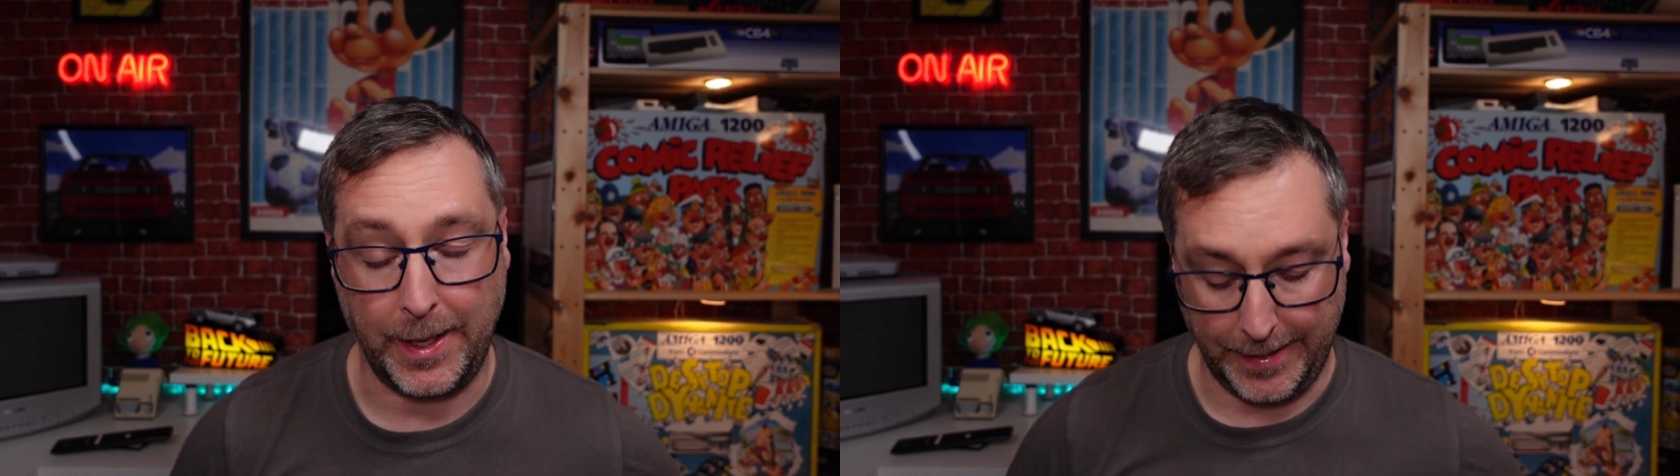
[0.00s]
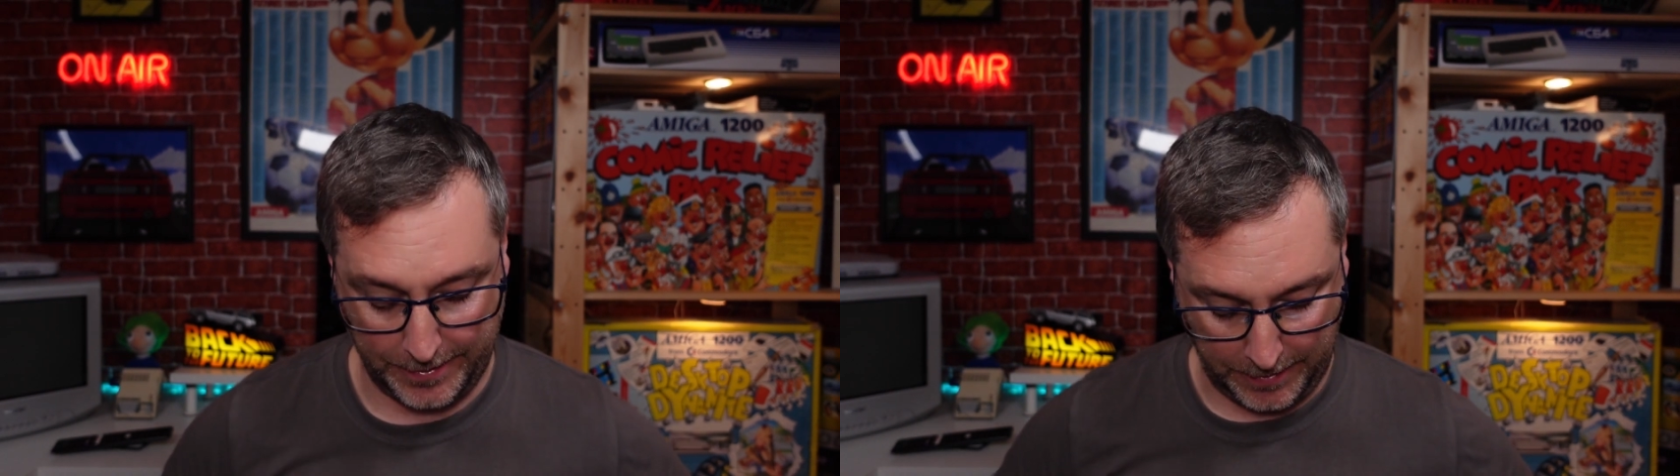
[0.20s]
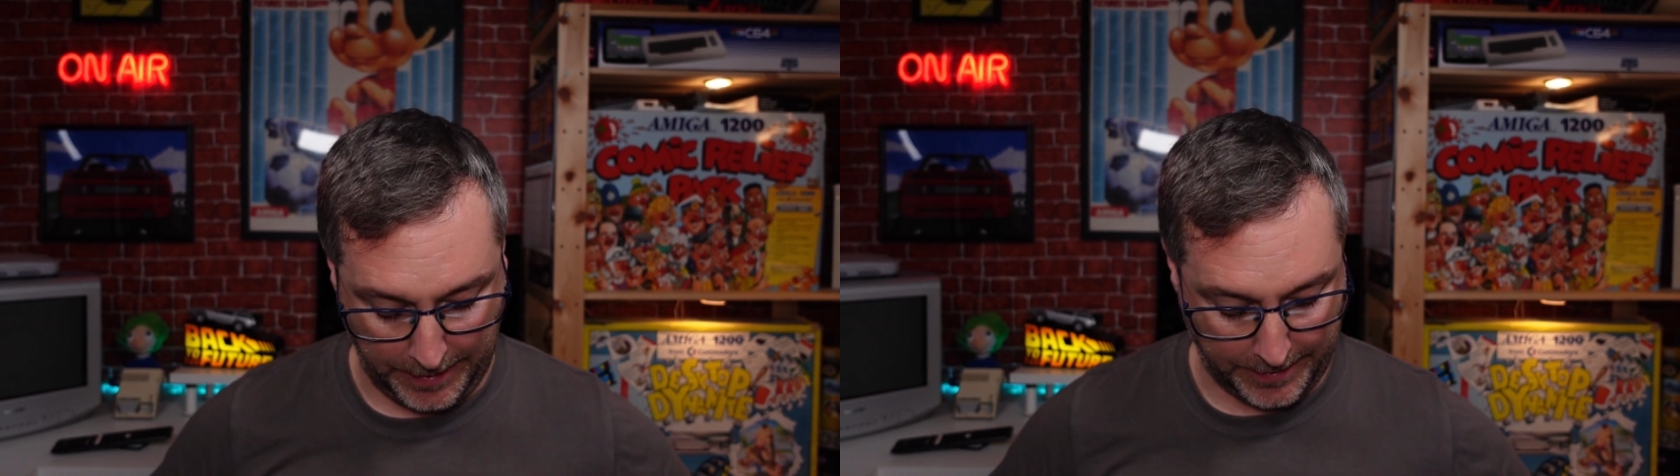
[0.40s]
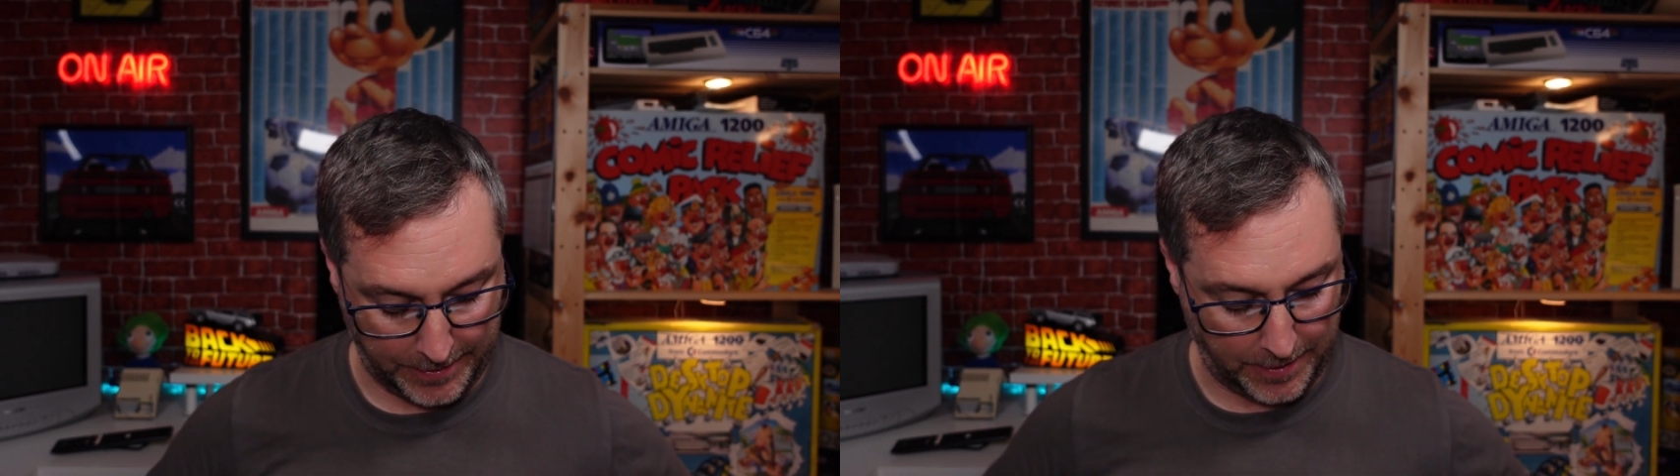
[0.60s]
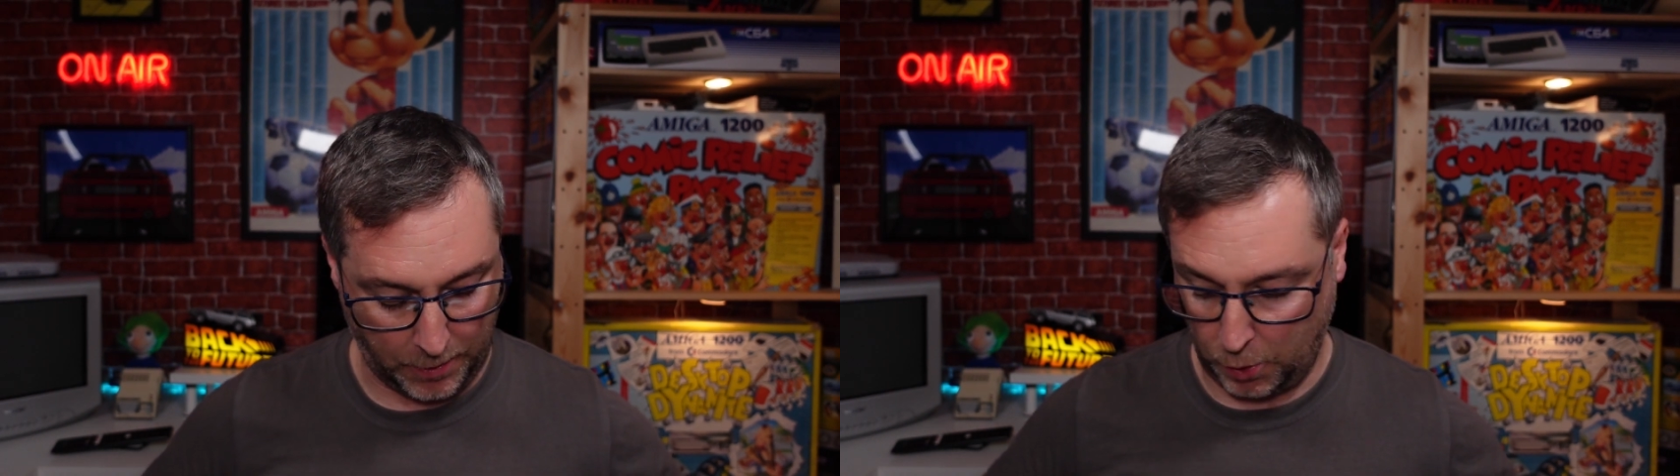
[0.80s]
is
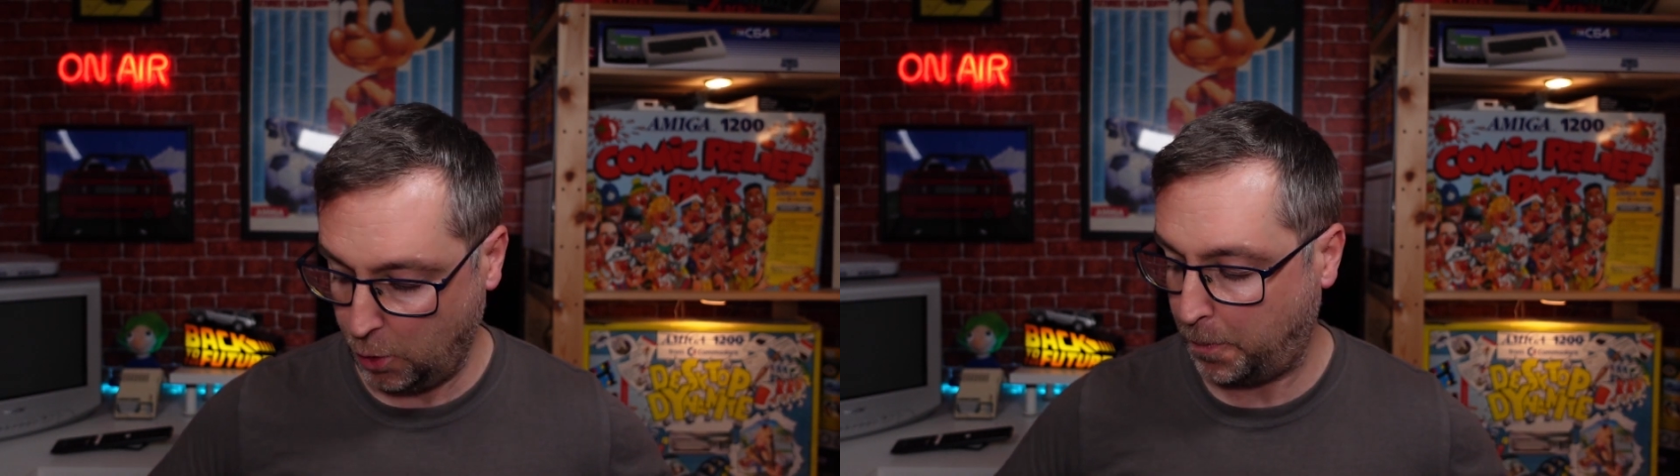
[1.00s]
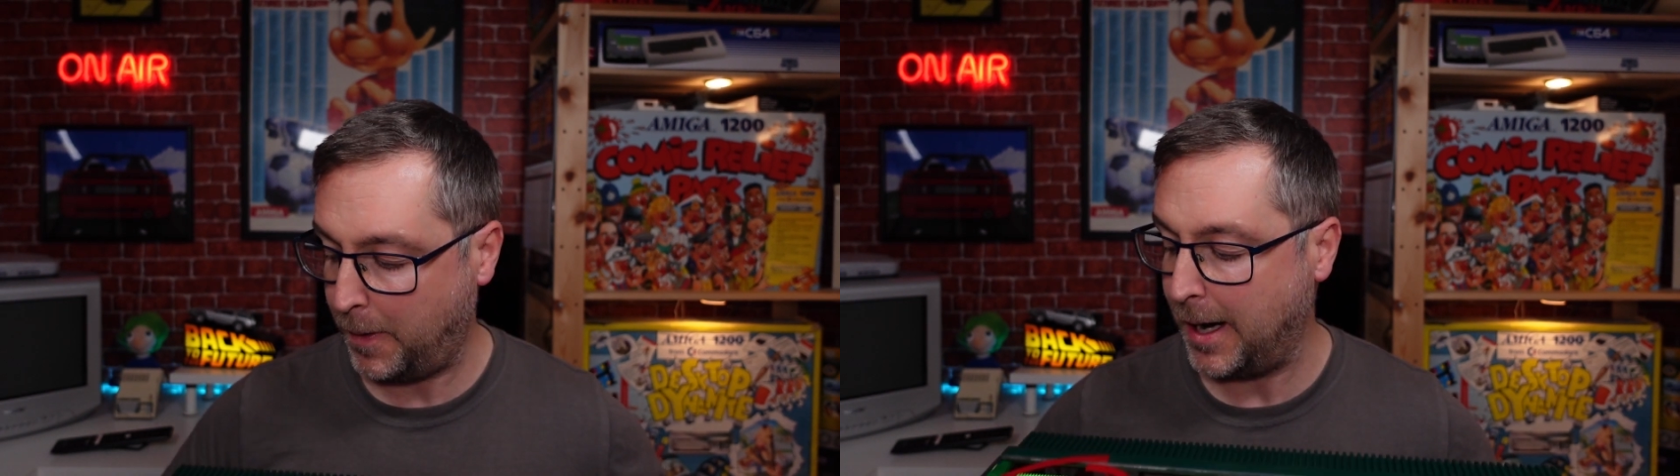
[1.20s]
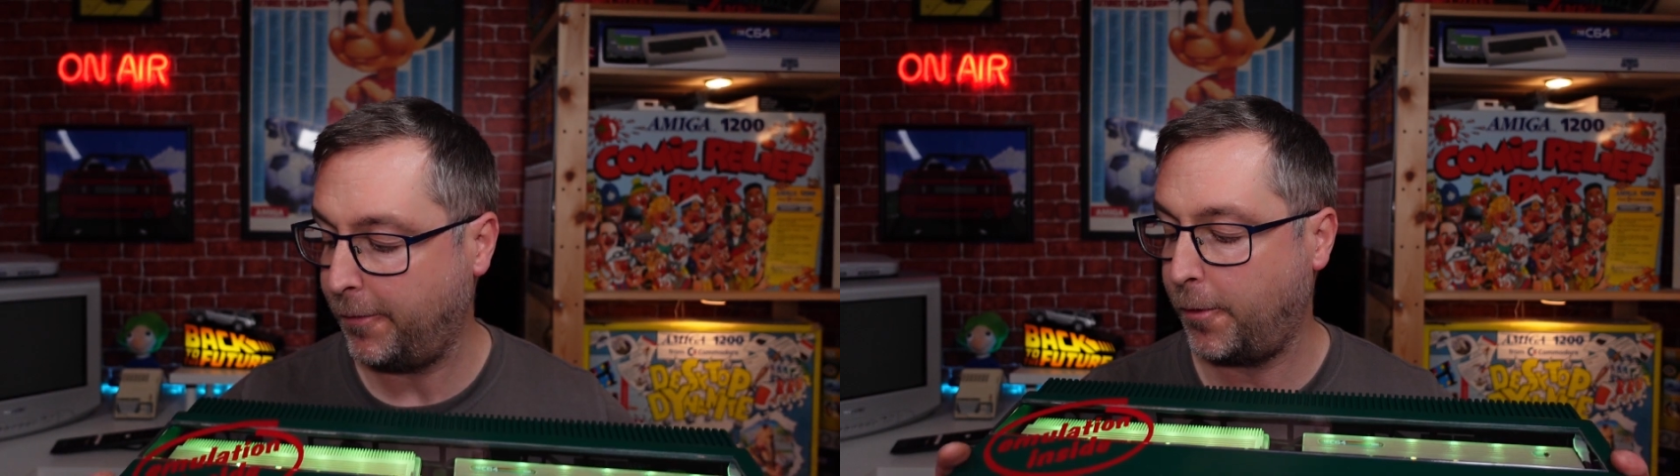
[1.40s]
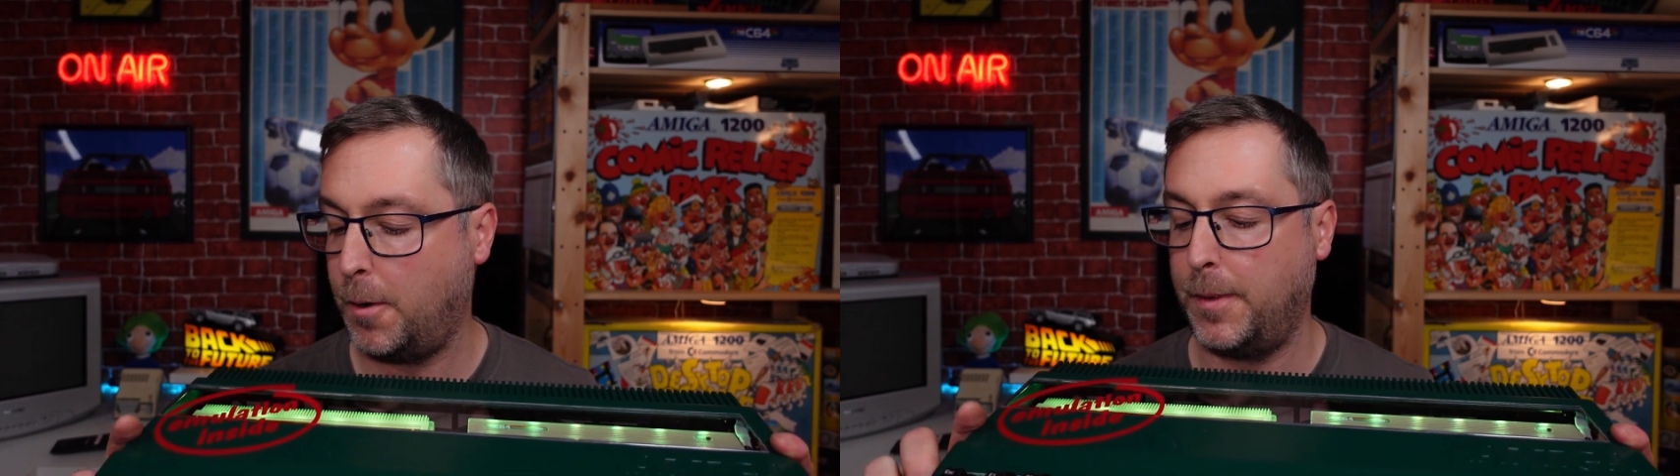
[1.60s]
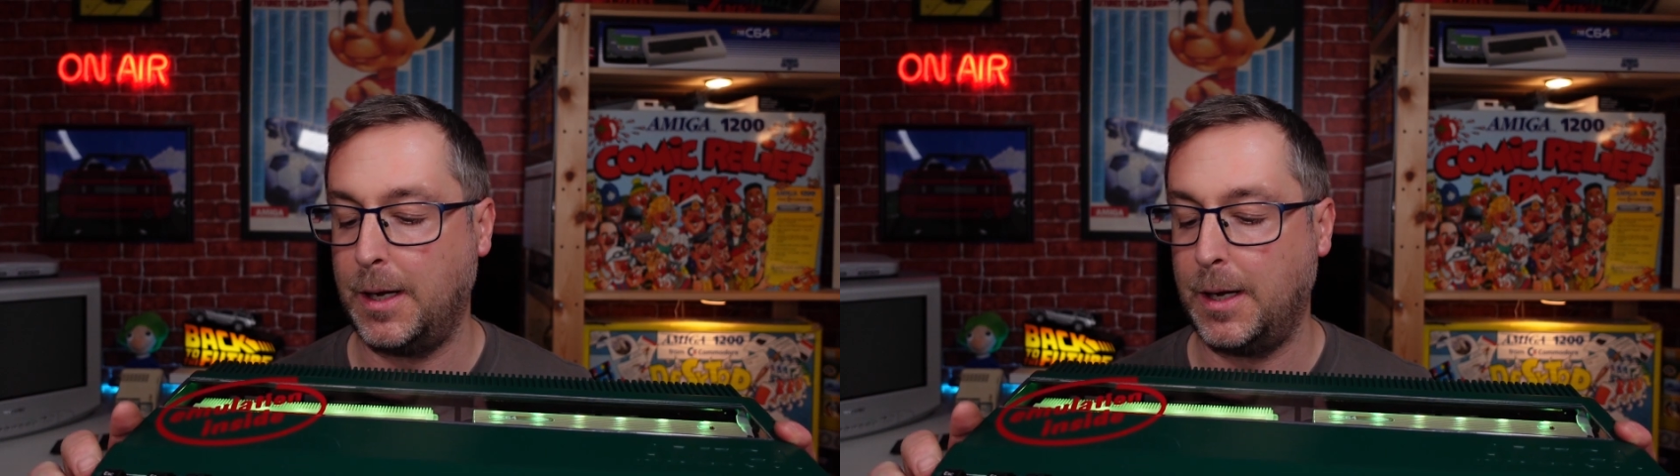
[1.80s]
it's goodbye from,